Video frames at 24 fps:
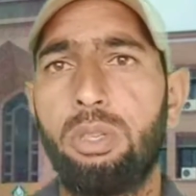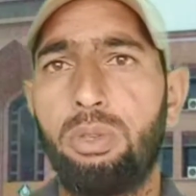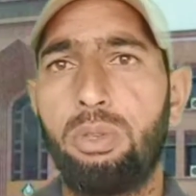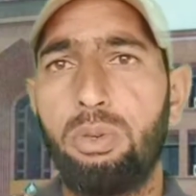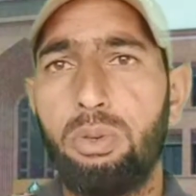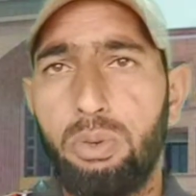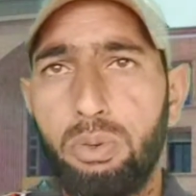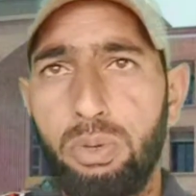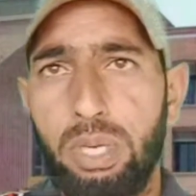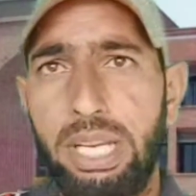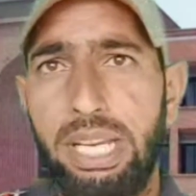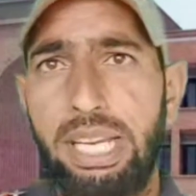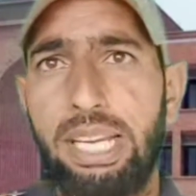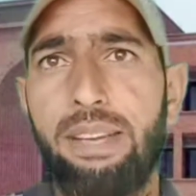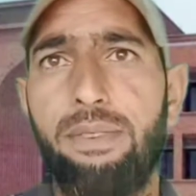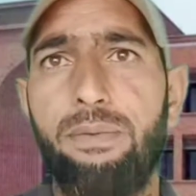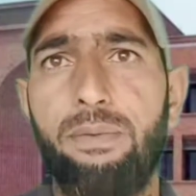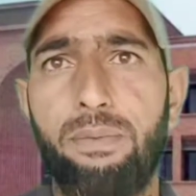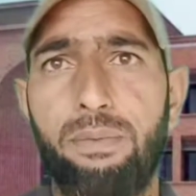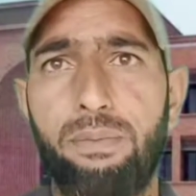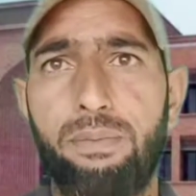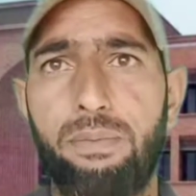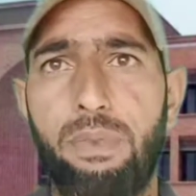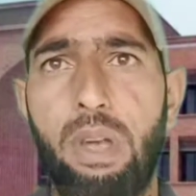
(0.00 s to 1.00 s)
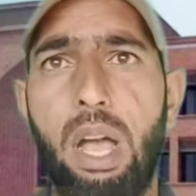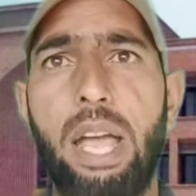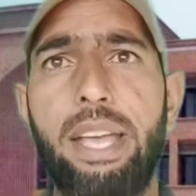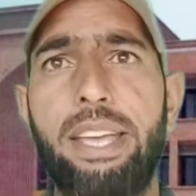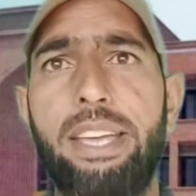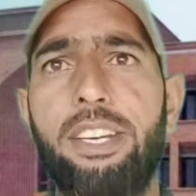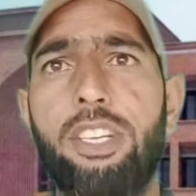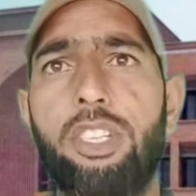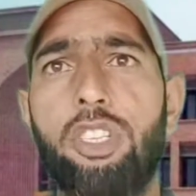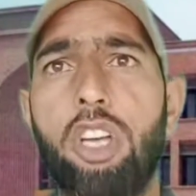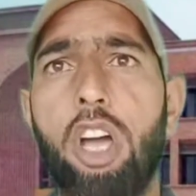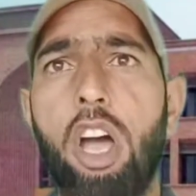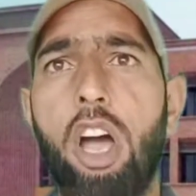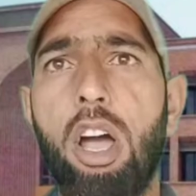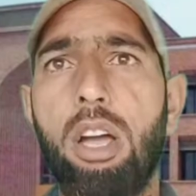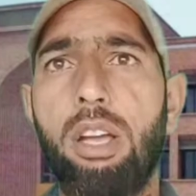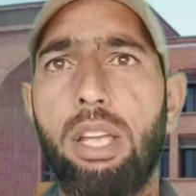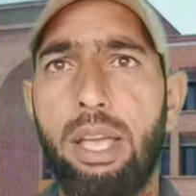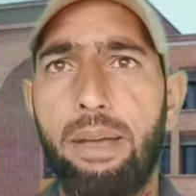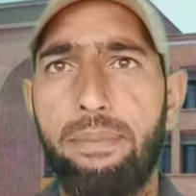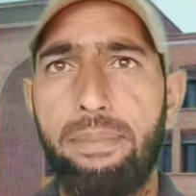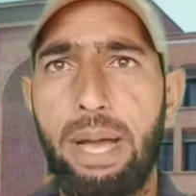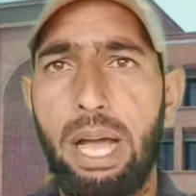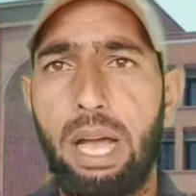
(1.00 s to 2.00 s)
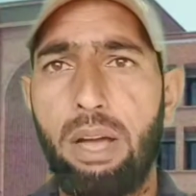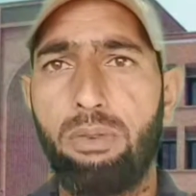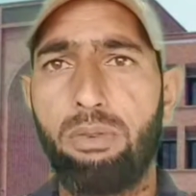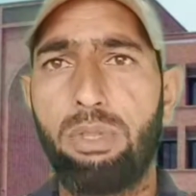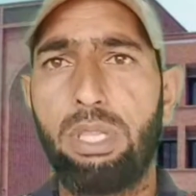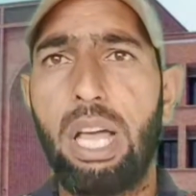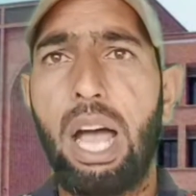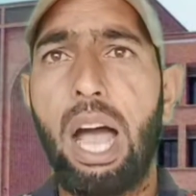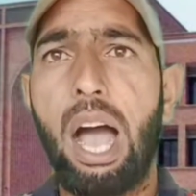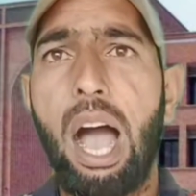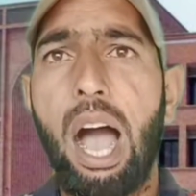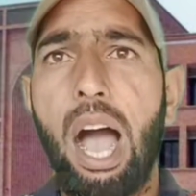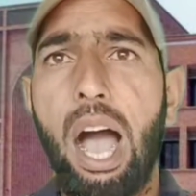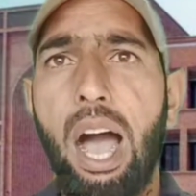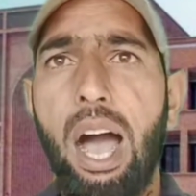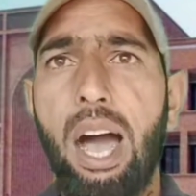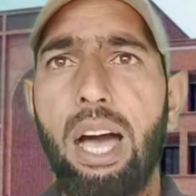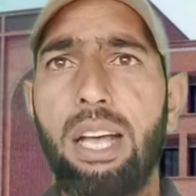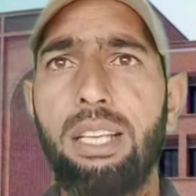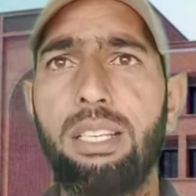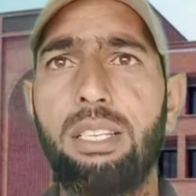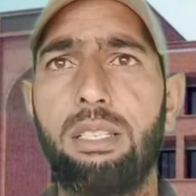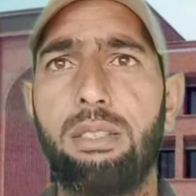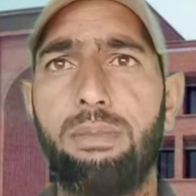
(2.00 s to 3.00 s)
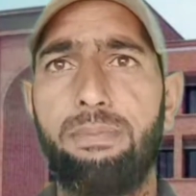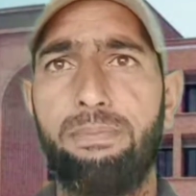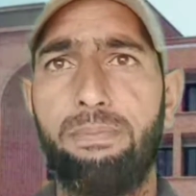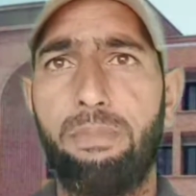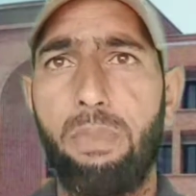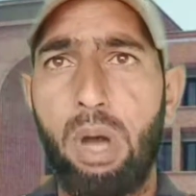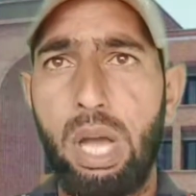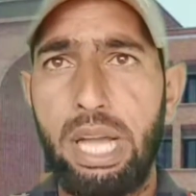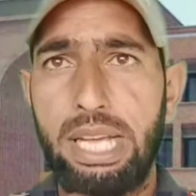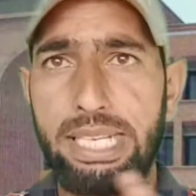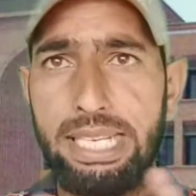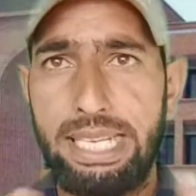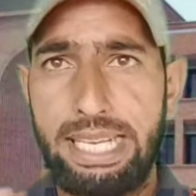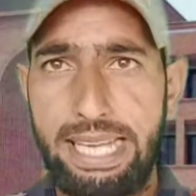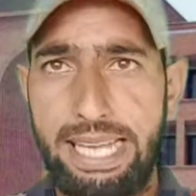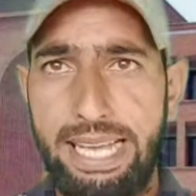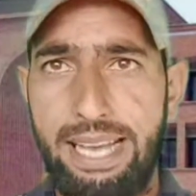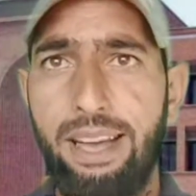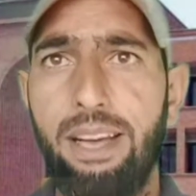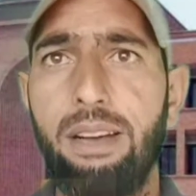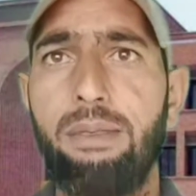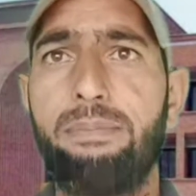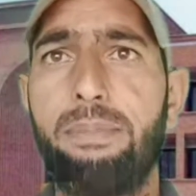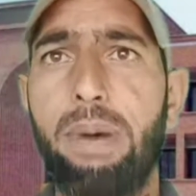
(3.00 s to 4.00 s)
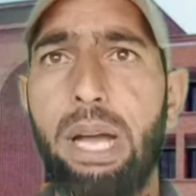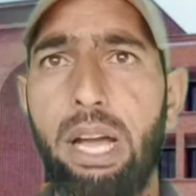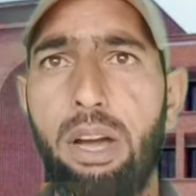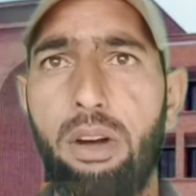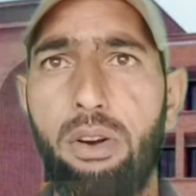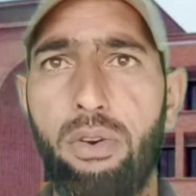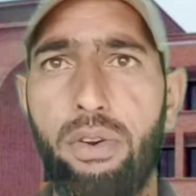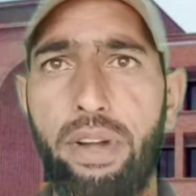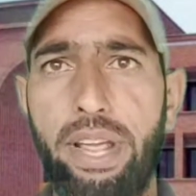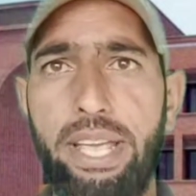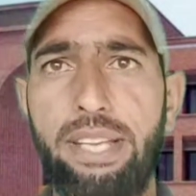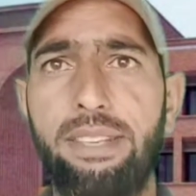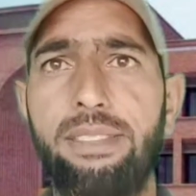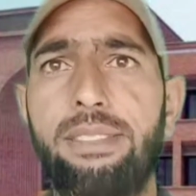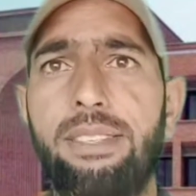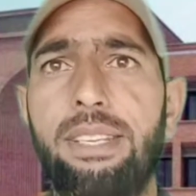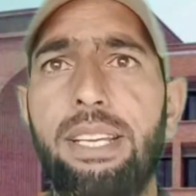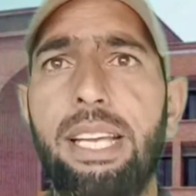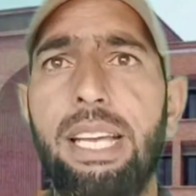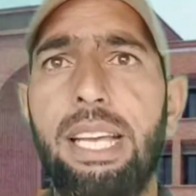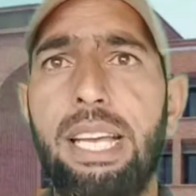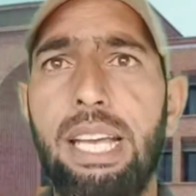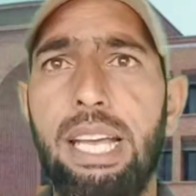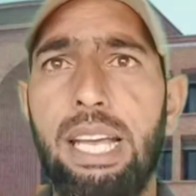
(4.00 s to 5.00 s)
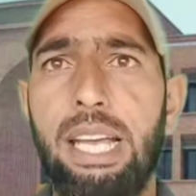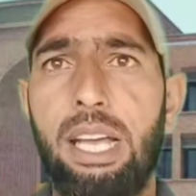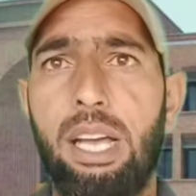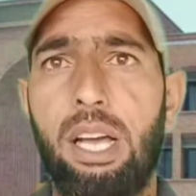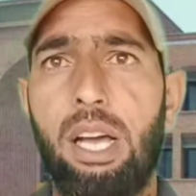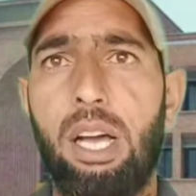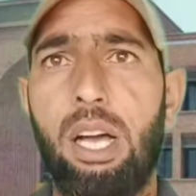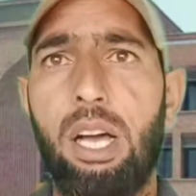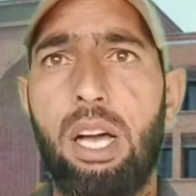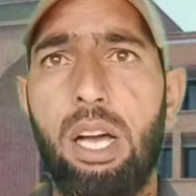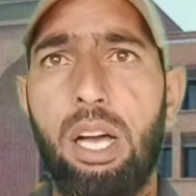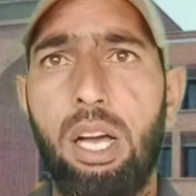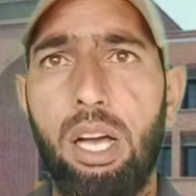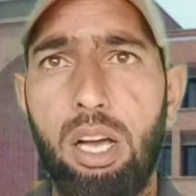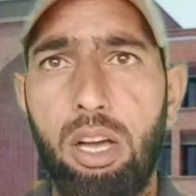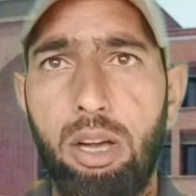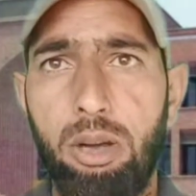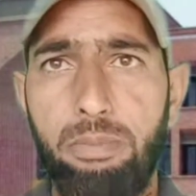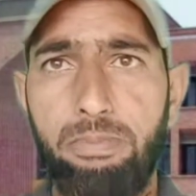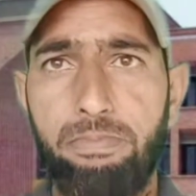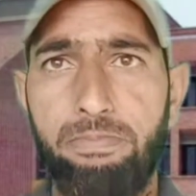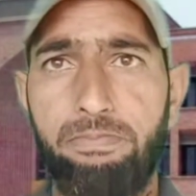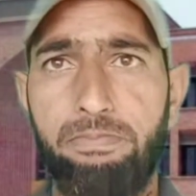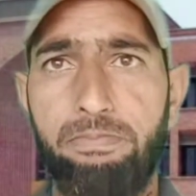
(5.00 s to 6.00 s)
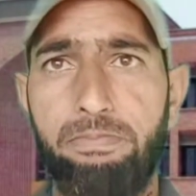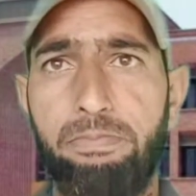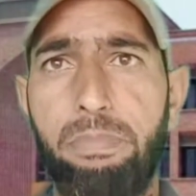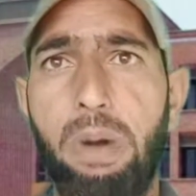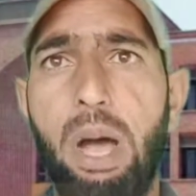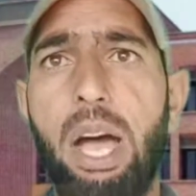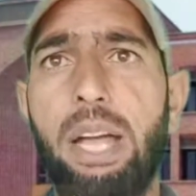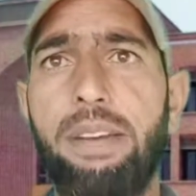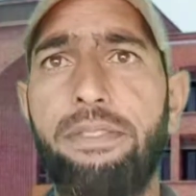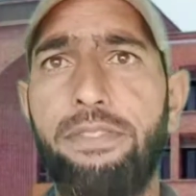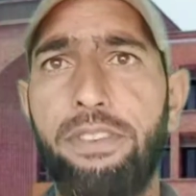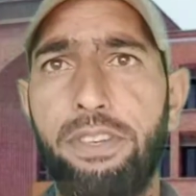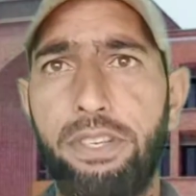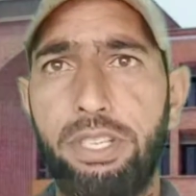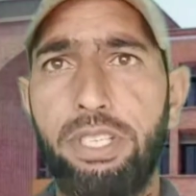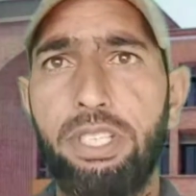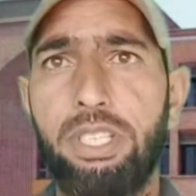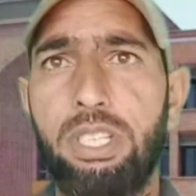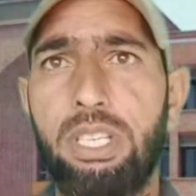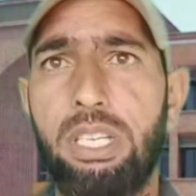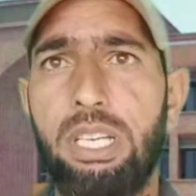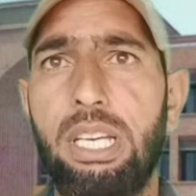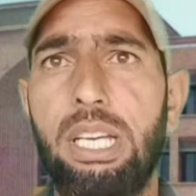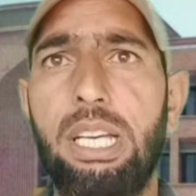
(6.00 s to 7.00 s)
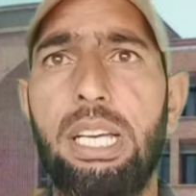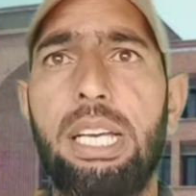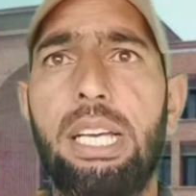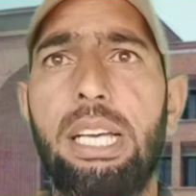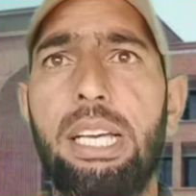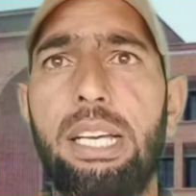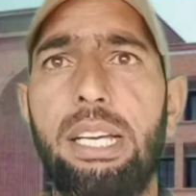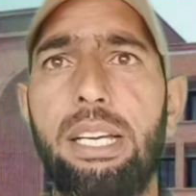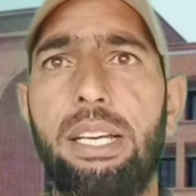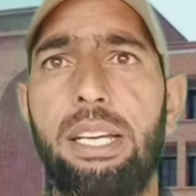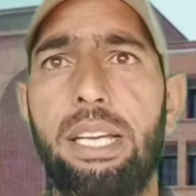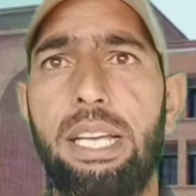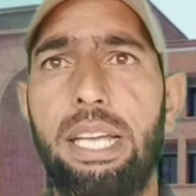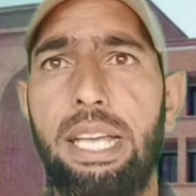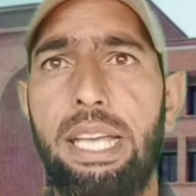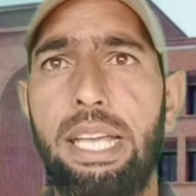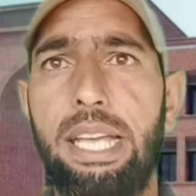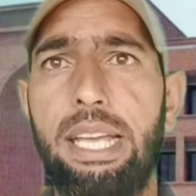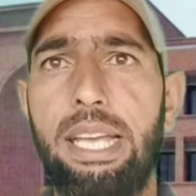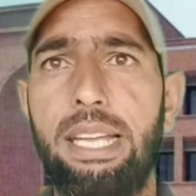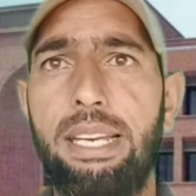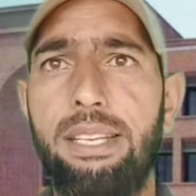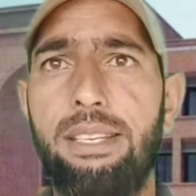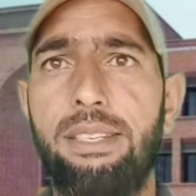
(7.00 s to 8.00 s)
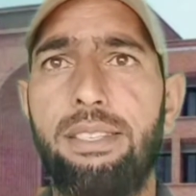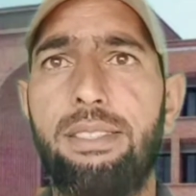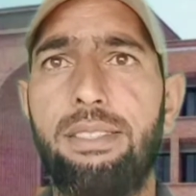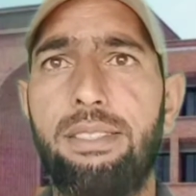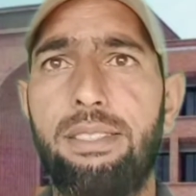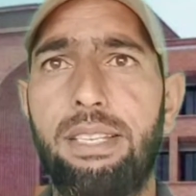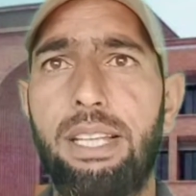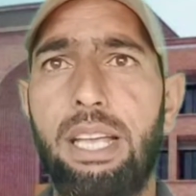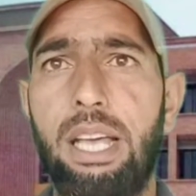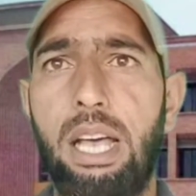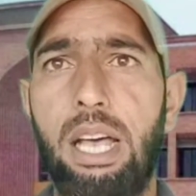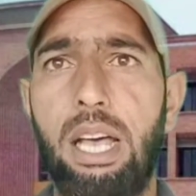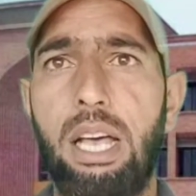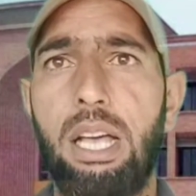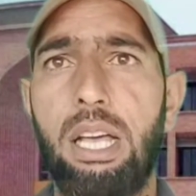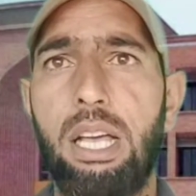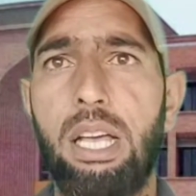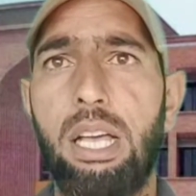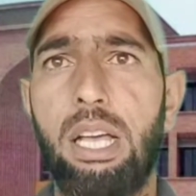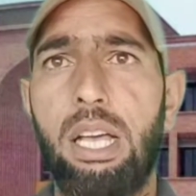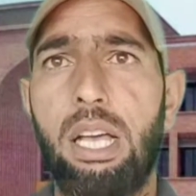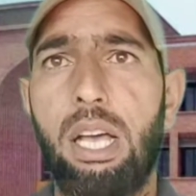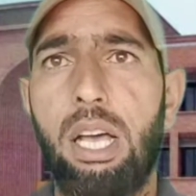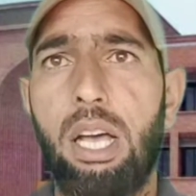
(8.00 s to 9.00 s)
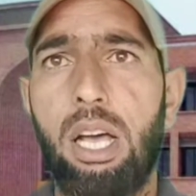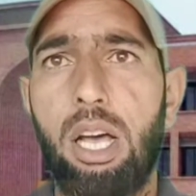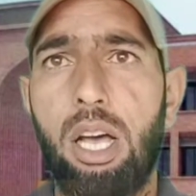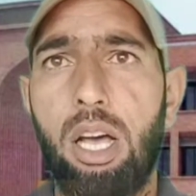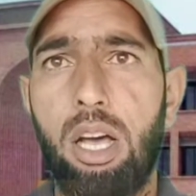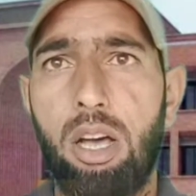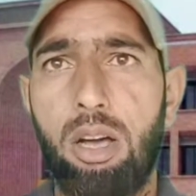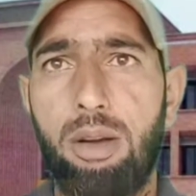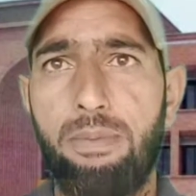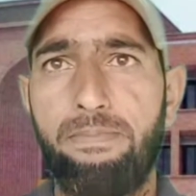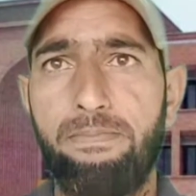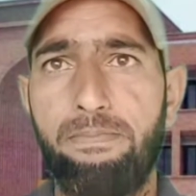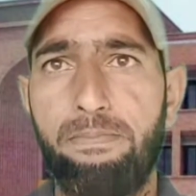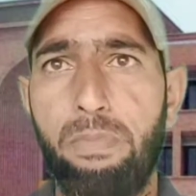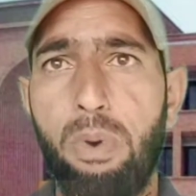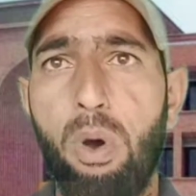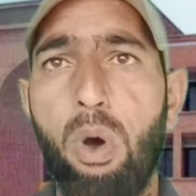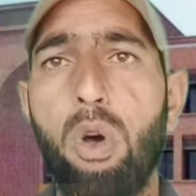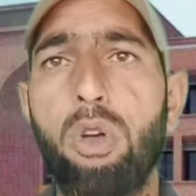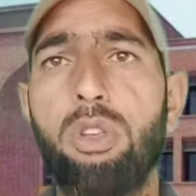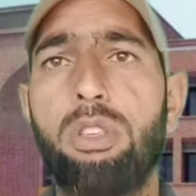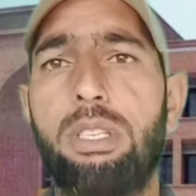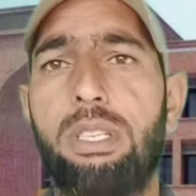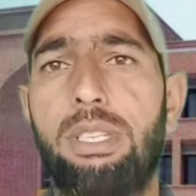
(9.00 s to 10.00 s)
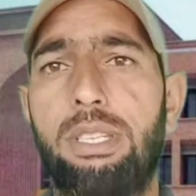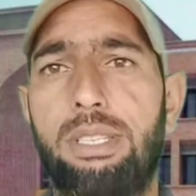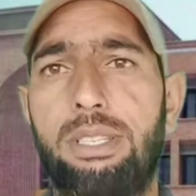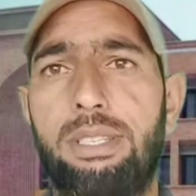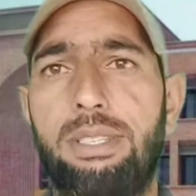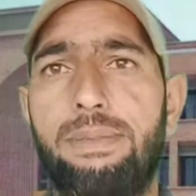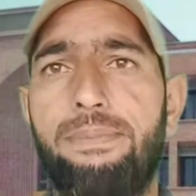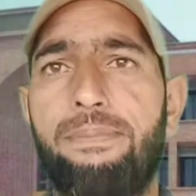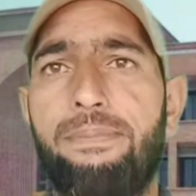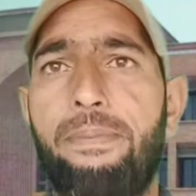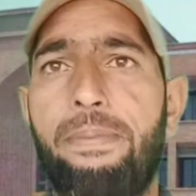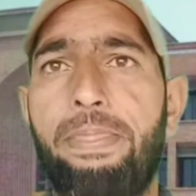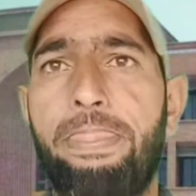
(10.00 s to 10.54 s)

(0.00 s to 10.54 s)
Today I'm going to talk about the Ars Poetica by Horace. Uh, part first, it is the uh, poses.